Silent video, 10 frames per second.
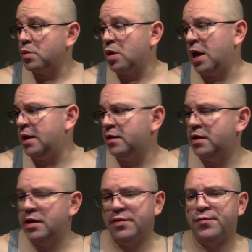And
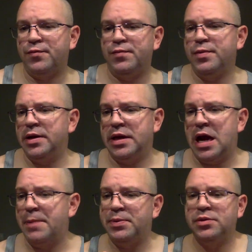if it
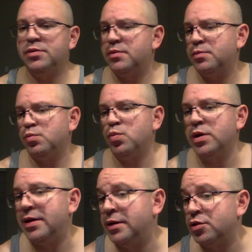happened,
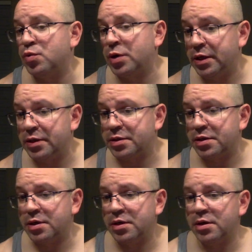it is what it is.
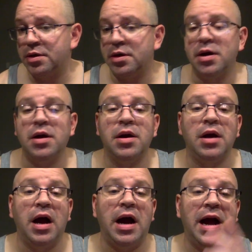
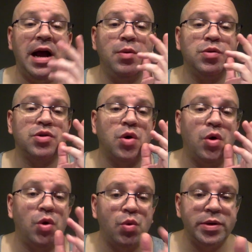I was
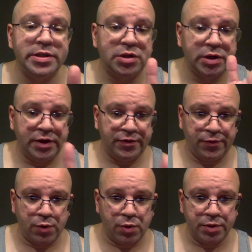always looking
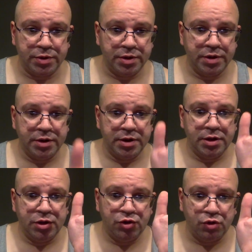forward
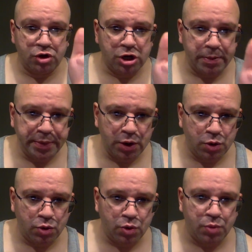to coming
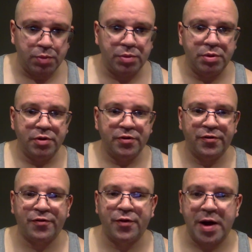home
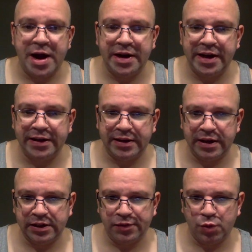Friday at the
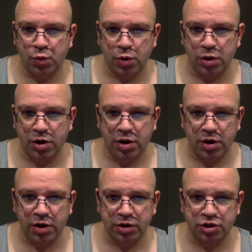end of a, work, uh,
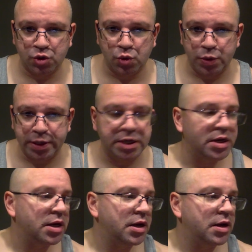uh, a school week,
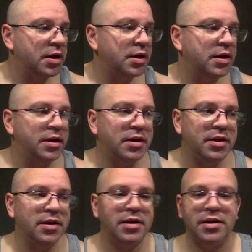
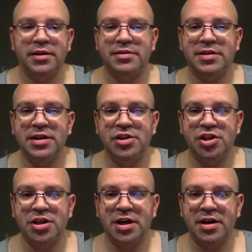
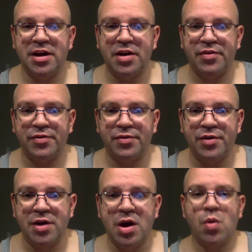TGIF,
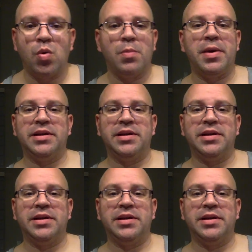where my